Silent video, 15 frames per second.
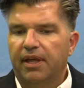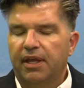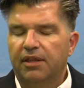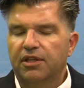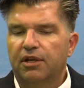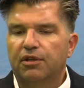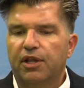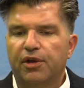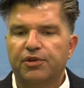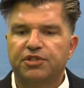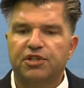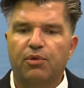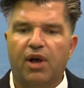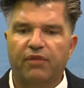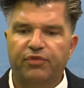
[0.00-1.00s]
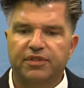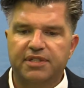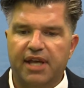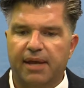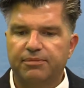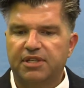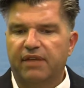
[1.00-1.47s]
In the close, you
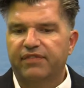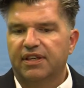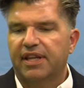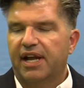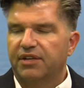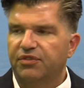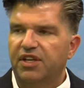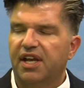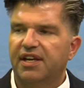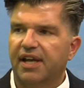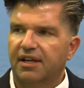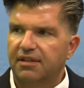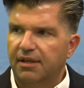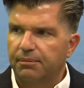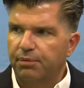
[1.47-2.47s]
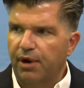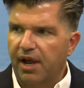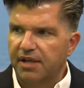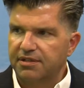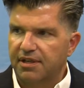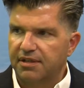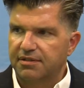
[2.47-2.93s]
oftentimes have a lot of connected
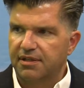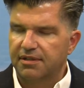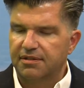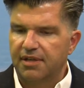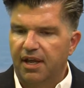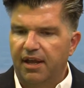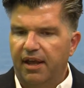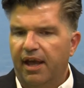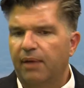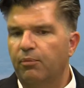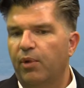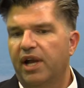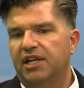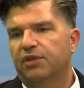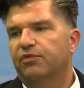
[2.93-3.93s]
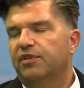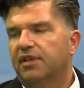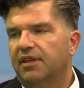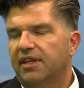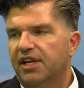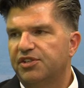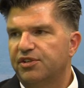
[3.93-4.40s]
processes. I'm waiting for
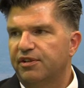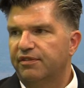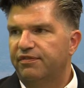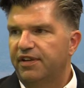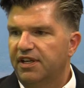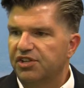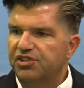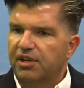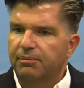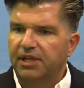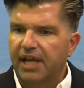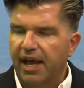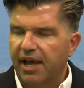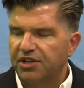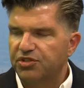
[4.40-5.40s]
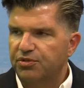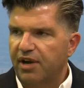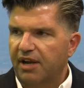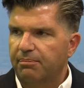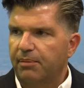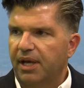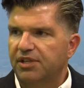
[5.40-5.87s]
the ledger to finish. I'm going to
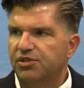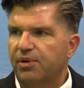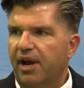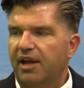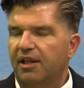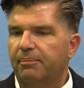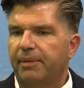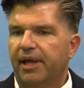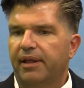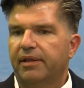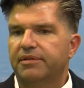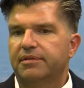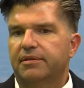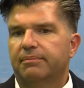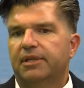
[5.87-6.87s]
extract my trial balance.